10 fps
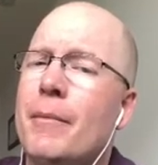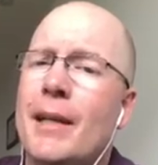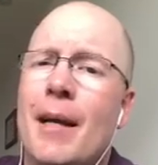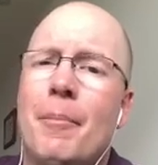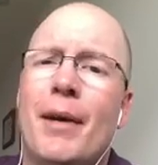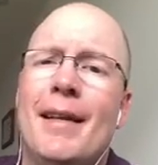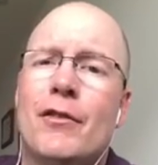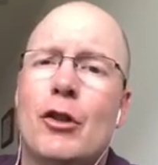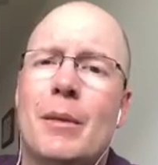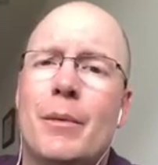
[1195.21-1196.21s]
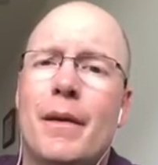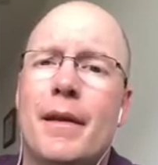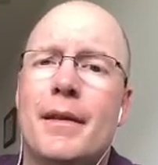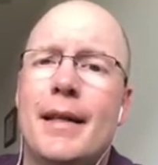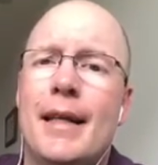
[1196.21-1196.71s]
when I'm brainstorming with the
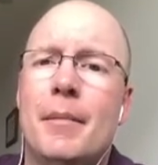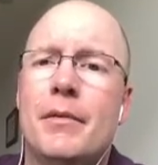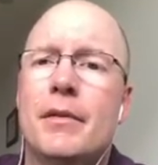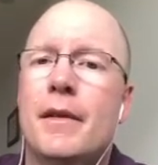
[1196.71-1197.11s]
teams,